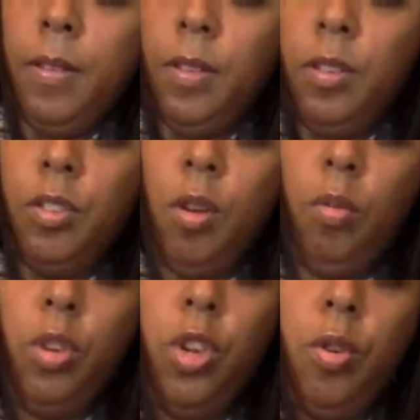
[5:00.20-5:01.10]
So
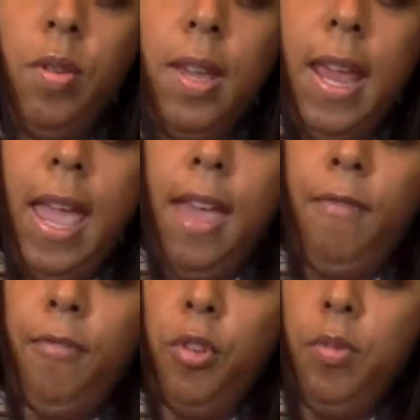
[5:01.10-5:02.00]
you can add
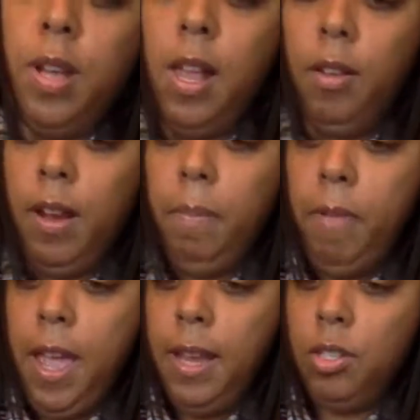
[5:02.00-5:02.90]
food coloring
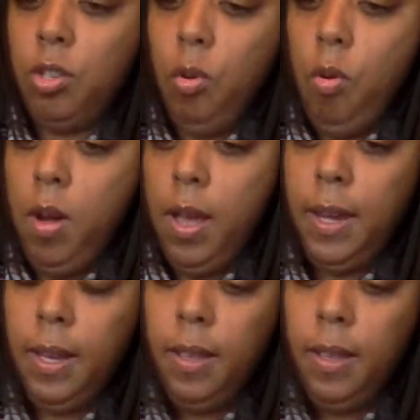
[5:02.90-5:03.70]
based on